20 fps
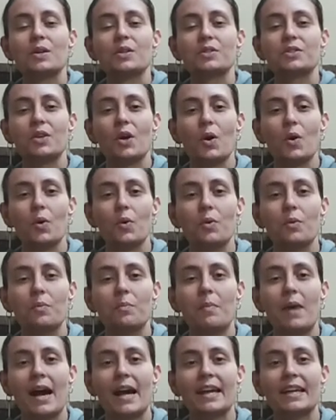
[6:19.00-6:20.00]
So
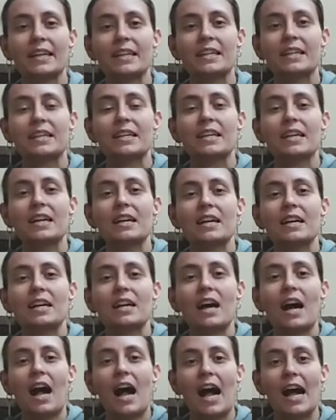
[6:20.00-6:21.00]
my
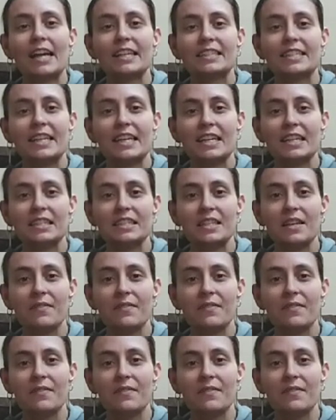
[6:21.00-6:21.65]
ideas